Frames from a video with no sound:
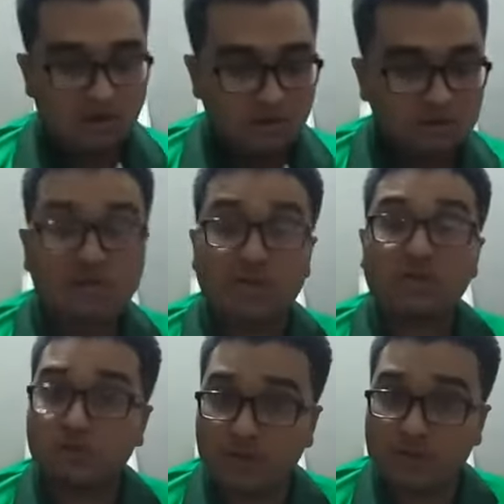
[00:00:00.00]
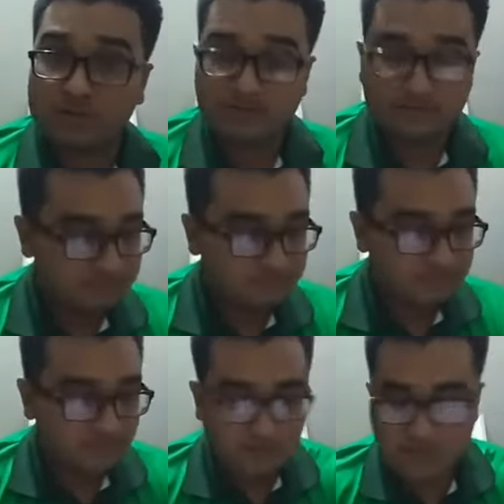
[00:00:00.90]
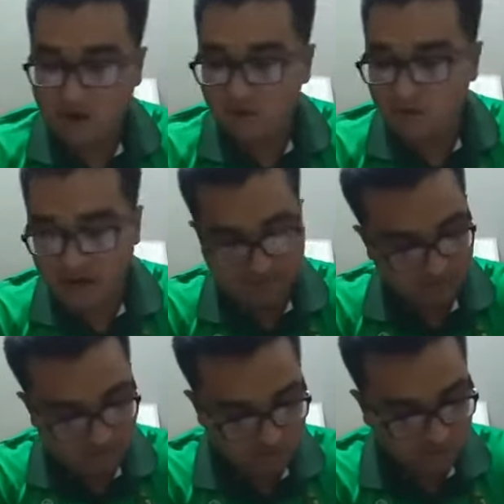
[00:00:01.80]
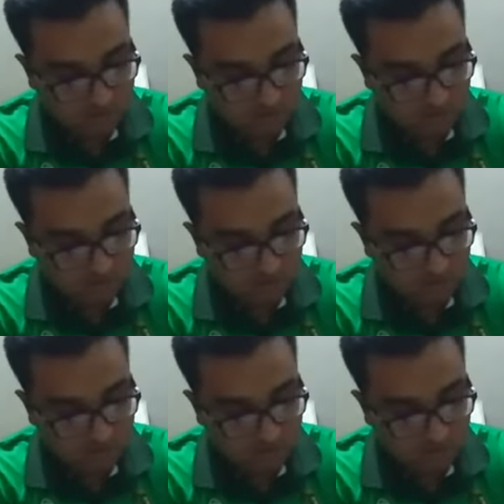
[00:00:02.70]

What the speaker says: Dear students, now I am going to